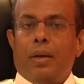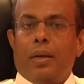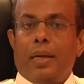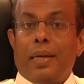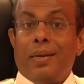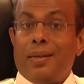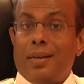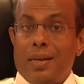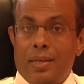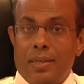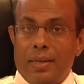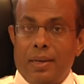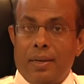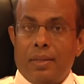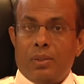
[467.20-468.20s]
any
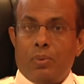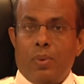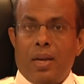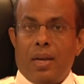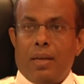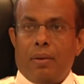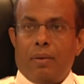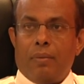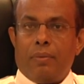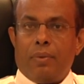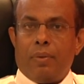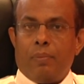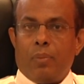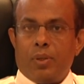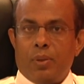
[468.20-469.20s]
containers where
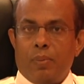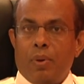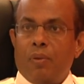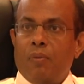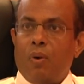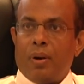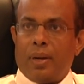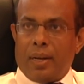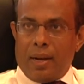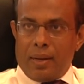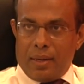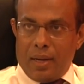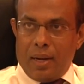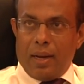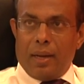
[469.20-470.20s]
the possible water can
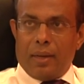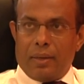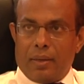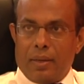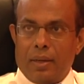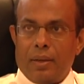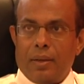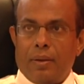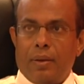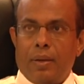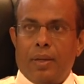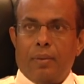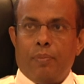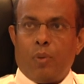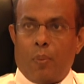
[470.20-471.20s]
collect
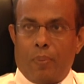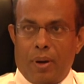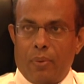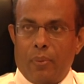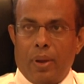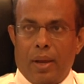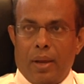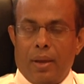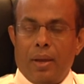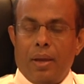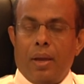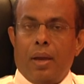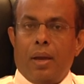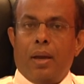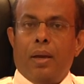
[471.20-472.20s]
in proper way,
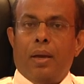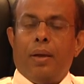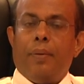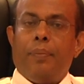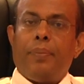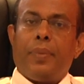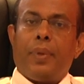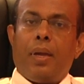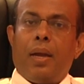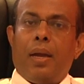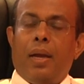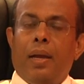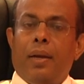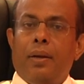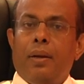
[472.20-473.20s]

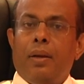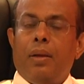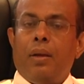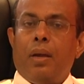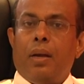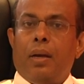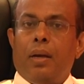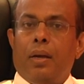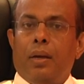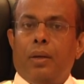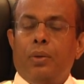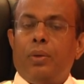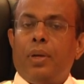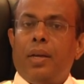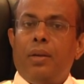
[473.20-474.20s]
and
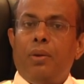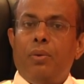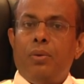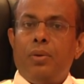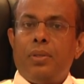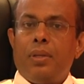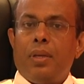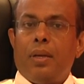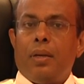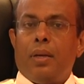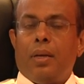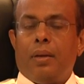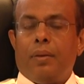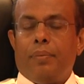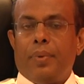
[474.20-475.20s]
you can use
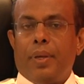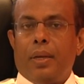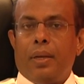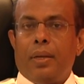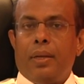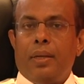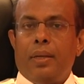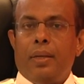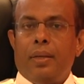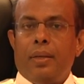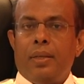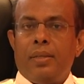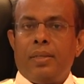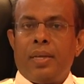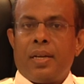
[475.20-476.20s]
any
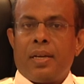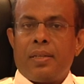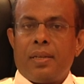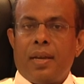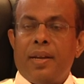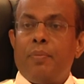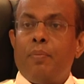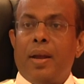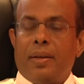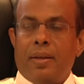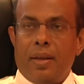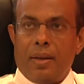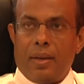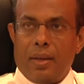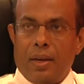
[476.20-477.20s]
insecticide
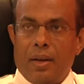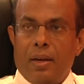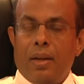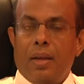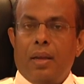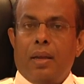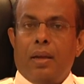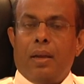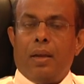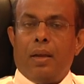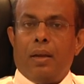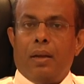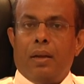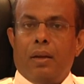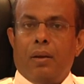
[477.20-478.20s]
material
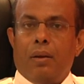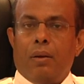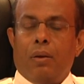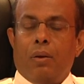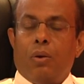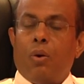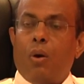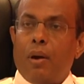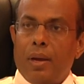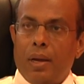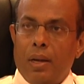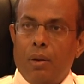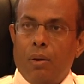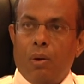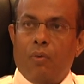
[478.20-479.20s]
or
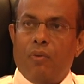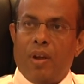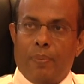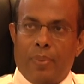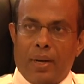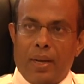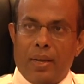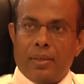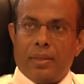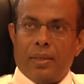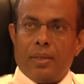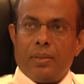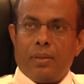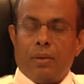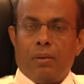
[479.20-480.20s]
coil or
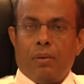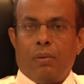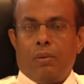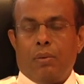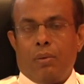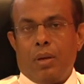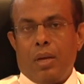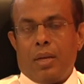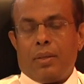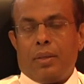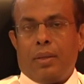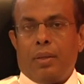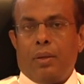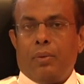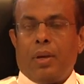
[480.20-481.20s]
vaporizers, or you